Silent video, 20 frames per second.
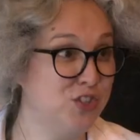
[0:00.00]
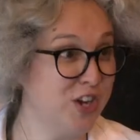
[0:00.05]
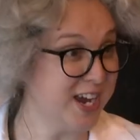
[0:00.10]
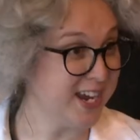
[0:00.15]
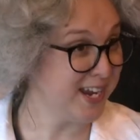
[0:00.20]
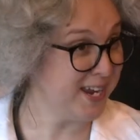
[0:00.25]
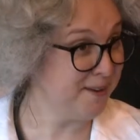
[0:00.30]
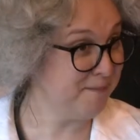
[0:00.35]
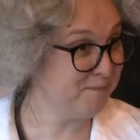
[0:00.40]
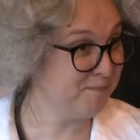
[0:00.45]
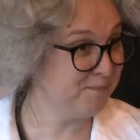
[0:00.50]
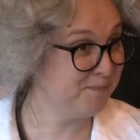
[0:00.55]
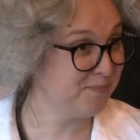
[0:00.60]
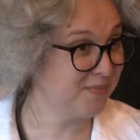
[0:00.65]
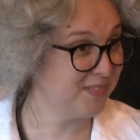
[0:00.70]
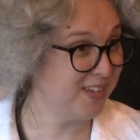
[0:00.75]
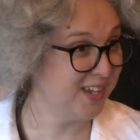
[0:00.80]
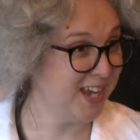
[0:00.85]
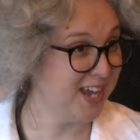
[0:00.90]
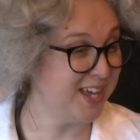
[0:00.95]
dragon,
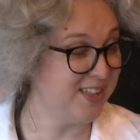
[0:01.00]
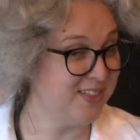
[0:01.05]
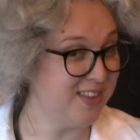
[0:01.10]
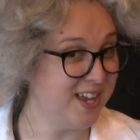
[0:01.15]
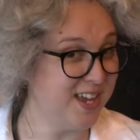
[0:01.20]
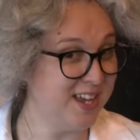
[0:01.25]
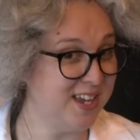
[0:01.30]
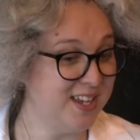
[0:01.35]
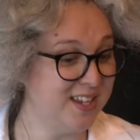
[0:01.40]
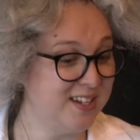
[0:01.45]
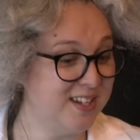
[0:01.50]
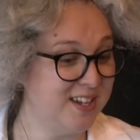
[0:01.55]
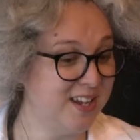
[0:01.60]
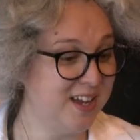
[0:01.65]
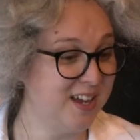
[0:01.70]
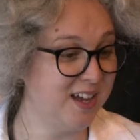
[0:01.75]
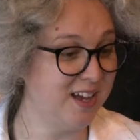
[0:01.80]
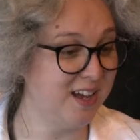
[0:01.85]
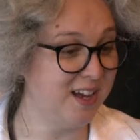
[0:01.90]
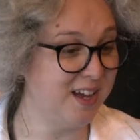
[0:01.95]
and then
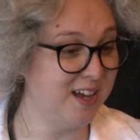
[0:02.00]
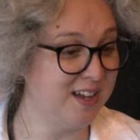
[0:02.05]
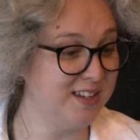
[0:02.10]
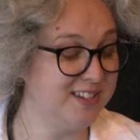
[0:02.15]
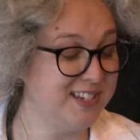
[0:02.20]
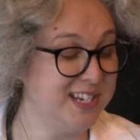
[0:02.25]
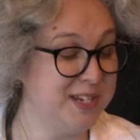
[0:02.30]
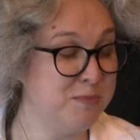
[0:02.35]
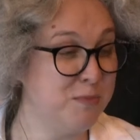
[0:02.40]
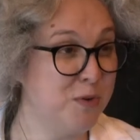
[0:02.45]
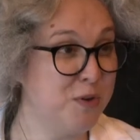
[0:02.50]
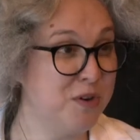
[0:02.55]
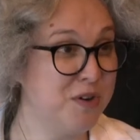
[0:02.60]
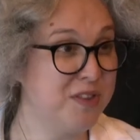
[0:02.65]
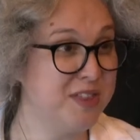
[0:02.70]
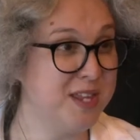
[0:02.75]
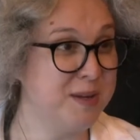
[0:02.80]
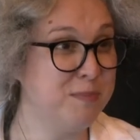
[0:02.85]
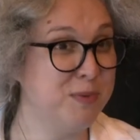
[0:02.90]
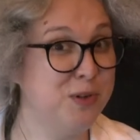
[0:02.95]
uh,
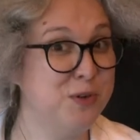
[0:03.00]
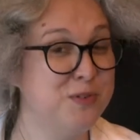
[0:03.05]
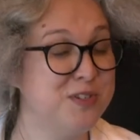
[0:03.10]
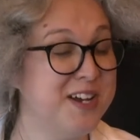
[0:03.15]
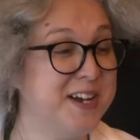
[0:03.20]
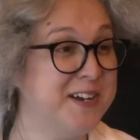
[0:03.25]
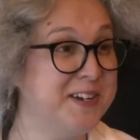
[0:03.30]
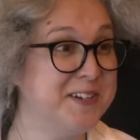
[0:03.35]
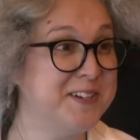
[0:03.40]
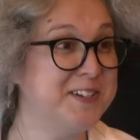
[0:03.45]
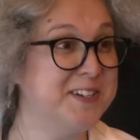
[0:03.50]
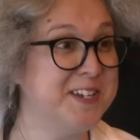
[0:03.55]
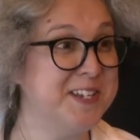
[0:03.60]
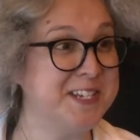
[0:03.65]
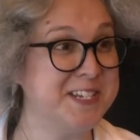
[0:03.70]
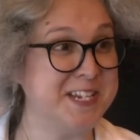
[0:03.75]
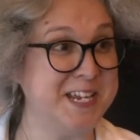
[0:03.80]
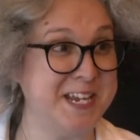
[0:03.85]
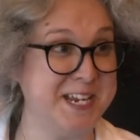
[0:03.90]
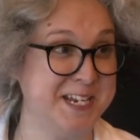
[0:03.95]
Seymour the Blue-Tongued
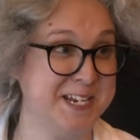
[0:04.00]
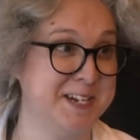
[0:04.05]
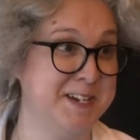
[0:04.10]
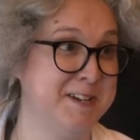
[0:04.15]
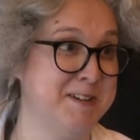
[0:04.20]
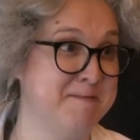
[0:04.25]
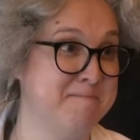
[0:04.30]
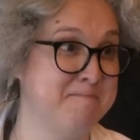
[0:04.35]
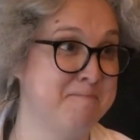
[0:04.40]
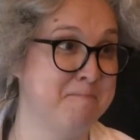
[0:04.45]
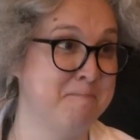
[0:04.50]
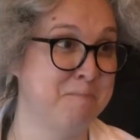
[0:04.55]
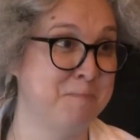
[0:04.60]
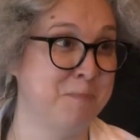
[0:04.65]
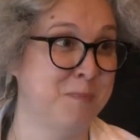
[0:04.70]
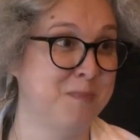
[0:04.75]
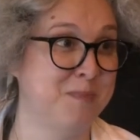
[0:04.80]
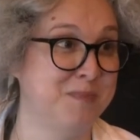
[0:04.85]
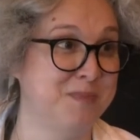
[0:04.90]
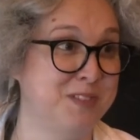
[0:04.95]
Skink.
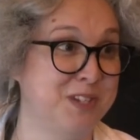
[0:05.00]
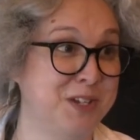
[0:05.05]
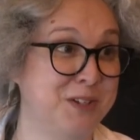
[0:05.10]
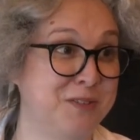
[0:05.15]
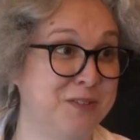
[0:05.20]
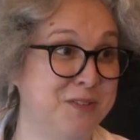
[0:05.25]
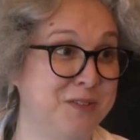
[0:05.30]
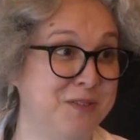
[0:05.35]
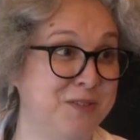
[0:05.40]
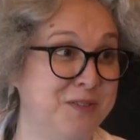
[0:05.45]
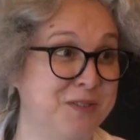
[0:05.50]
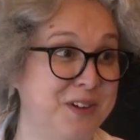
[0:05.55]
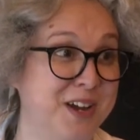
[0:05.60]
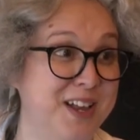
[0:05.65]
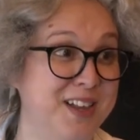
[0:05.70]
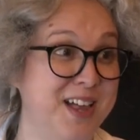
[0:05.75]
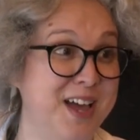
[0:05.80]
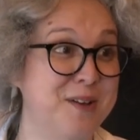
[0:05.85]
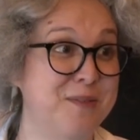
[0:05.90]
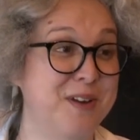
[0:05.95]
So we got
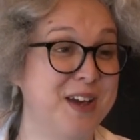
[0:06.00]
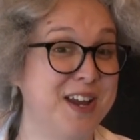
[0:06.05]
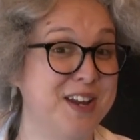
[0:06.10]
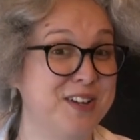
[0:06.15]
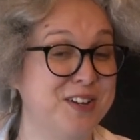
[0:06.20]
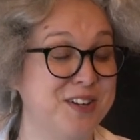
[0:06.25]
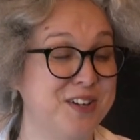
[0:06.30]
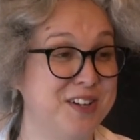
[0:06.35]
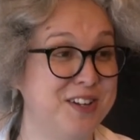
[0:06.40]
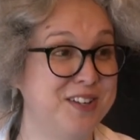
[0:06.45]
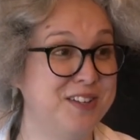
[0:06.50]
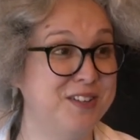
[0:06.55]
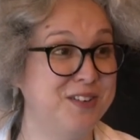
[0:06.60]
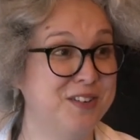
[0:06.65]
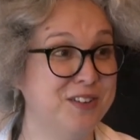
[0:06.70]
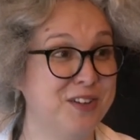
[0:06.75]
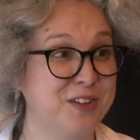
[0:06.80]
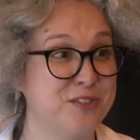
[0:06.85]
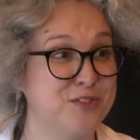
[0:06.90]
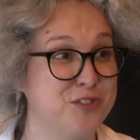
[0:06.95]
a lot. We got a good,
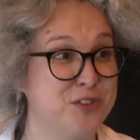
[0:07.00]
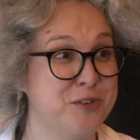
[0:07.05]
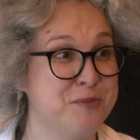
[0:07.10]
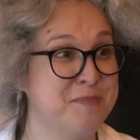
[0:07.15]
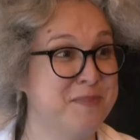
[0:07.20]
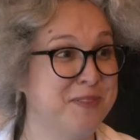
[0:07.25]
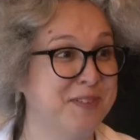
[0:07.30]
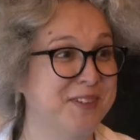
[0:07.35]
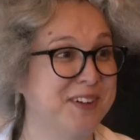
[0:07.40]
good little troop.